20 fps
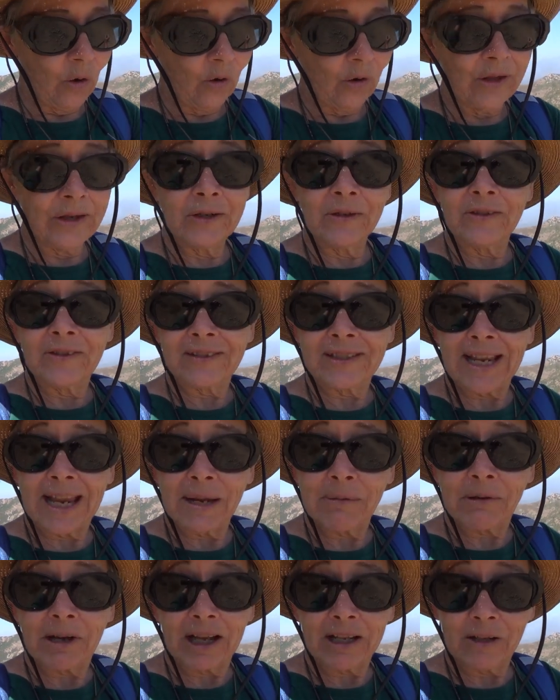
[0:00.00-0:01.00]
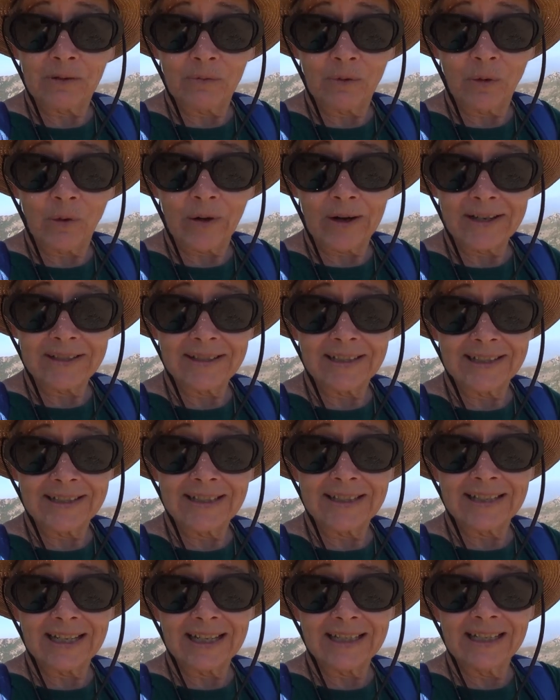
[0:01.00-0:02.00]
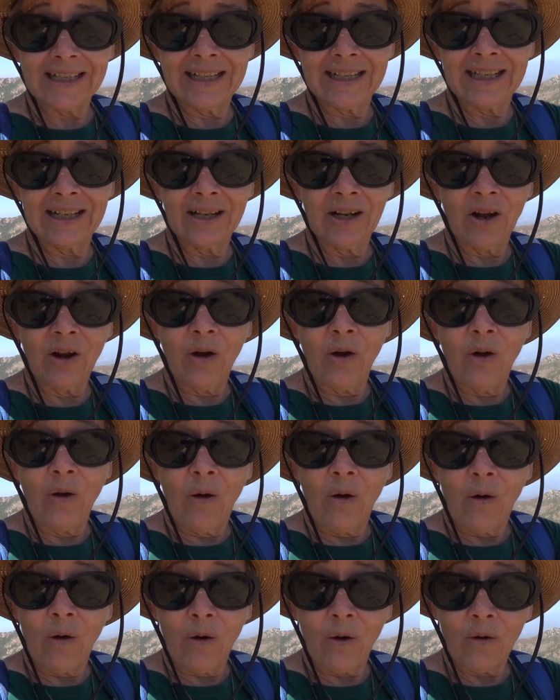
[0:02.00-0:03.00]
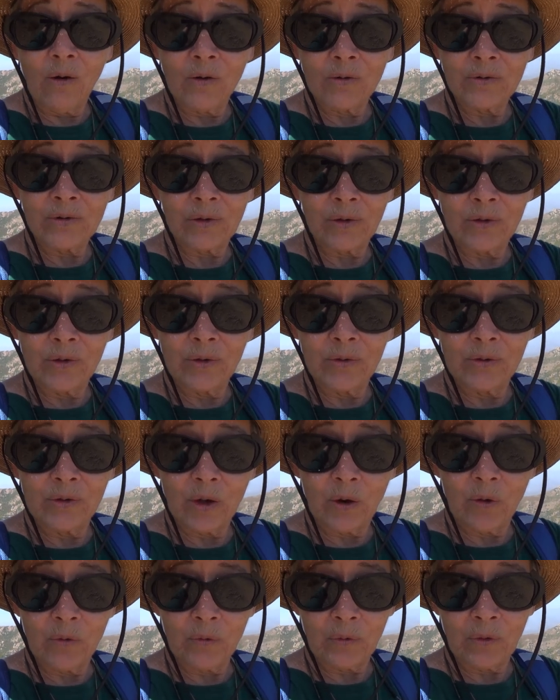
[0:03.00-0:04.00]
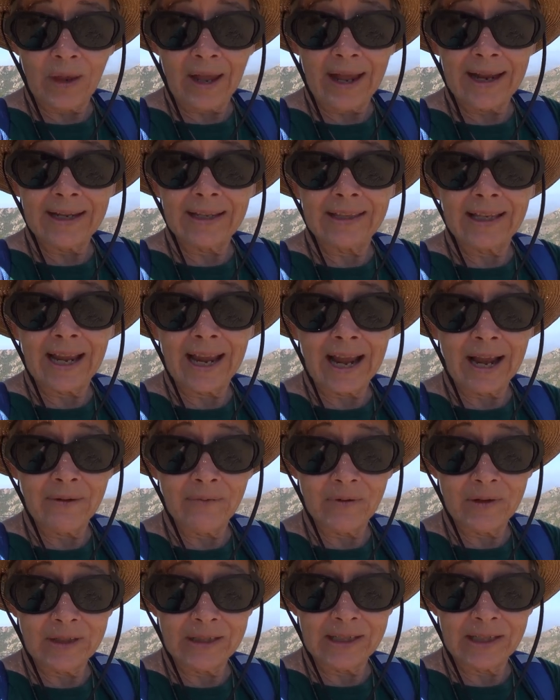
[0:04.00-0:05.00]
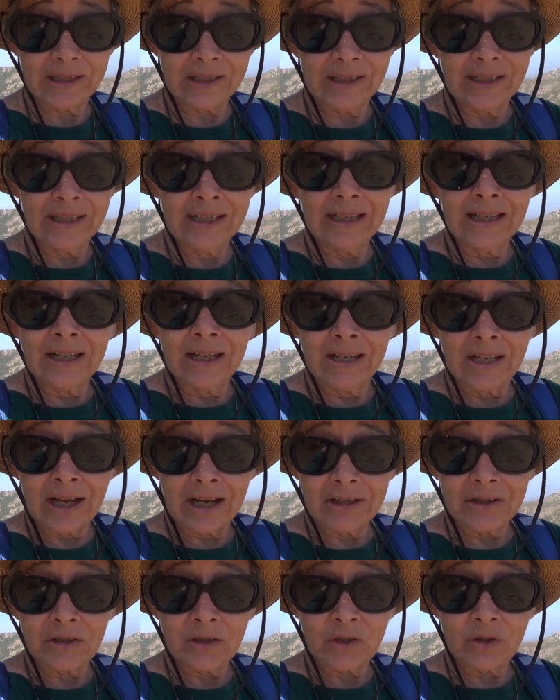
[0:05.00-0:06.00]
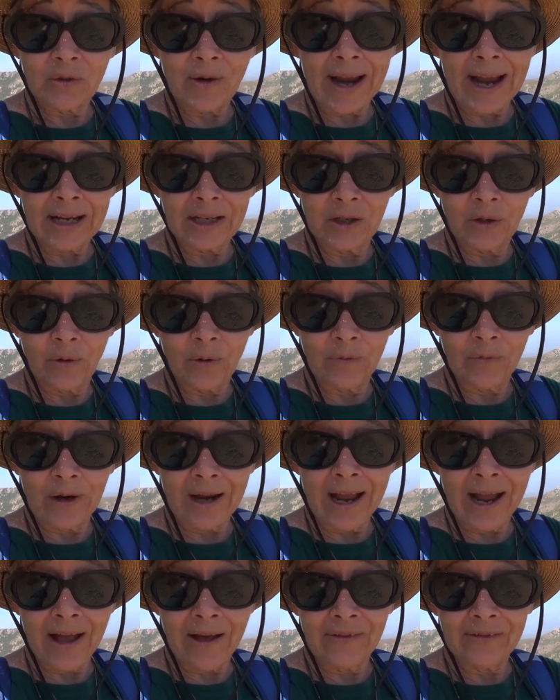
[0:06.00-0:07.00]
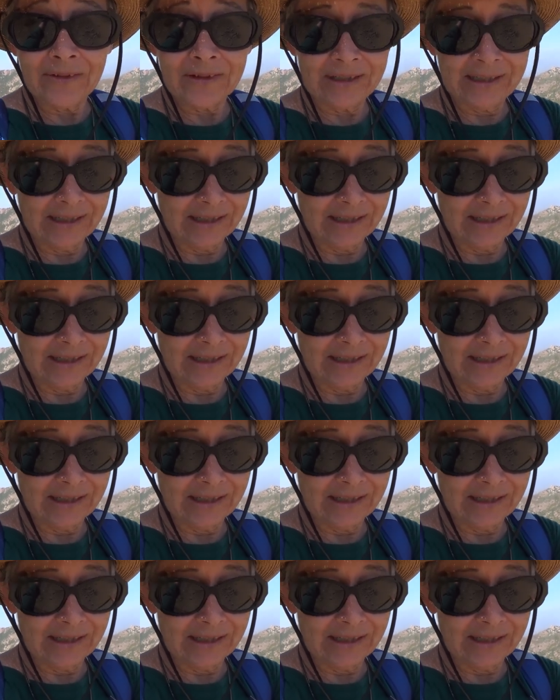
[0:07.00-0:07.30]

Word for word: in the same kind of voice, it said, oh, so you don't like having the, us track you around.